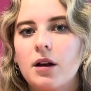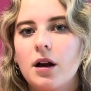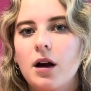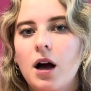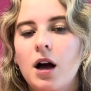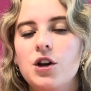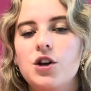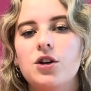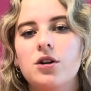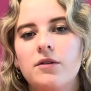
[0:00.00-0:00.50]

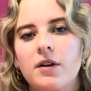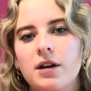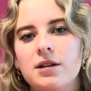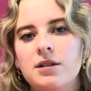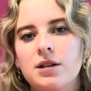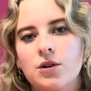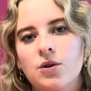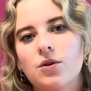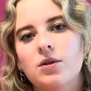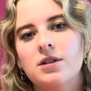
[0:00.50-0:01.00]
a
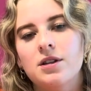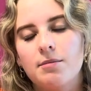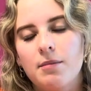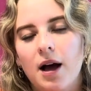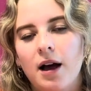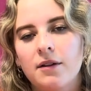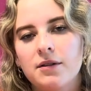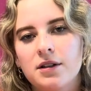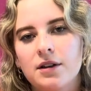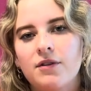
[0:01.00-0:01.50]
university course in
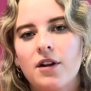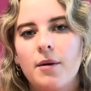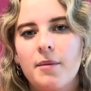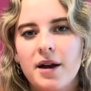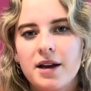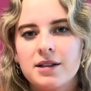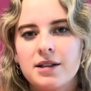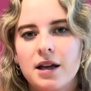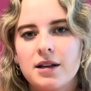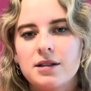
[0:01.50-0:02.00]
maths, if that
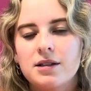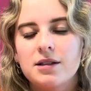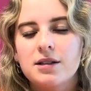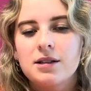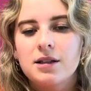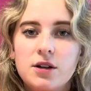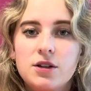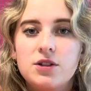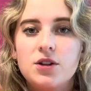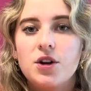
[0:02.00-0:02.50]
makes sense.
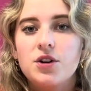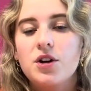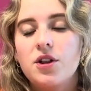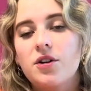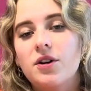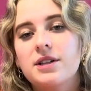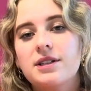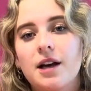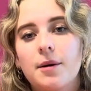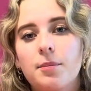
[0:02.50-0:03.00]
So another
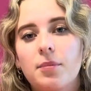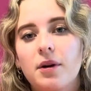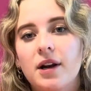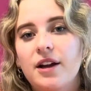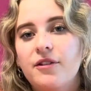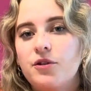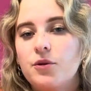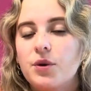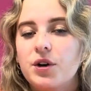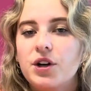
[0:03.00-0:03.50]
example,
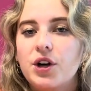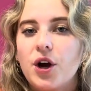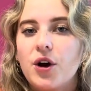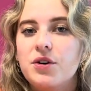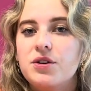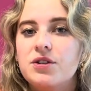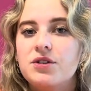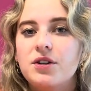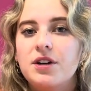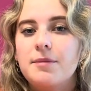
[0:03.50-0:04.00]
if you want to go
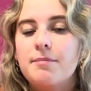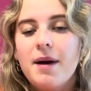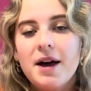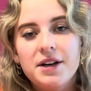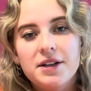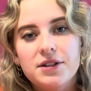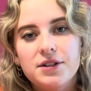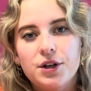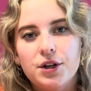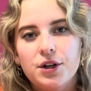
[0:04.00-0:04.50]
and study
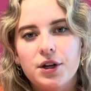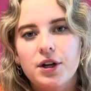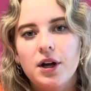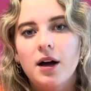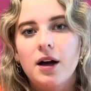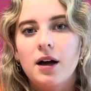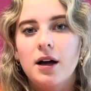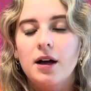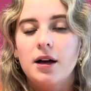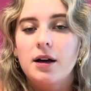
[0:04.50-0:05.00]
medicine
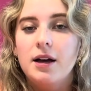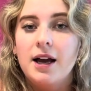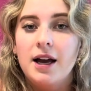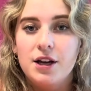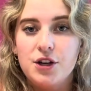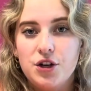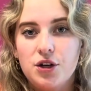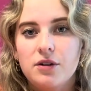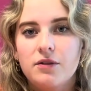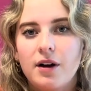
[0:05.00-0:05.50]
at
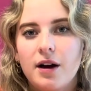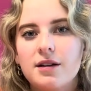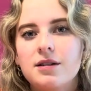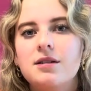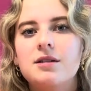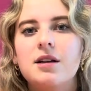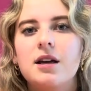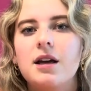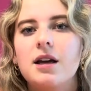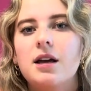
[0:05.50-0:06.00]

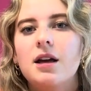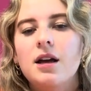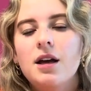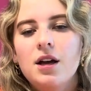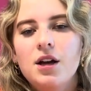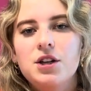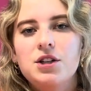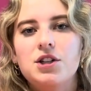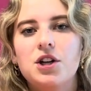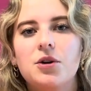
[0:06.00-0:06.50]
university,
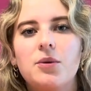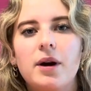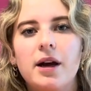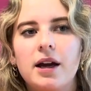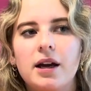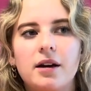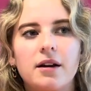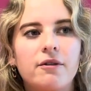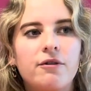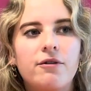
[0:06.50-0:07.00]

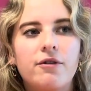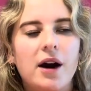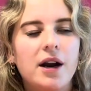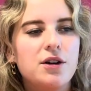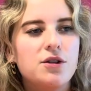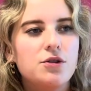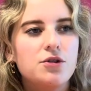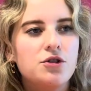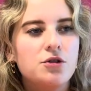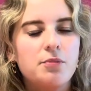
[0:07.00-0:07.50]
doing
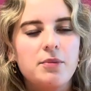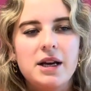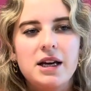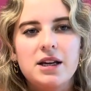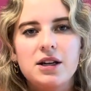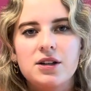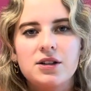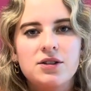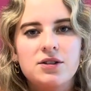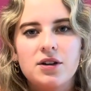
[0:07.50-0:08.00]
French,
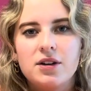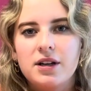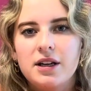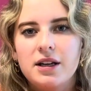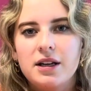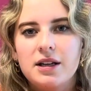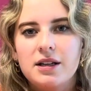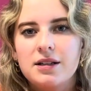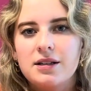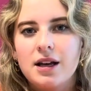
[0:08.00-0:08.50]
media
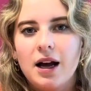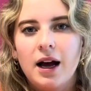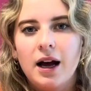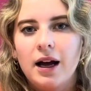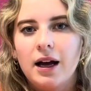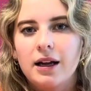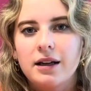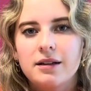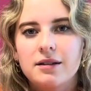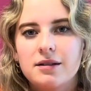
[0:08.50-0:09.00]
studies
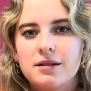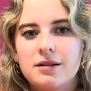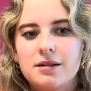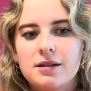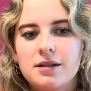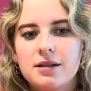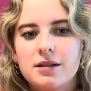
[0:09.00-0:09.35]
and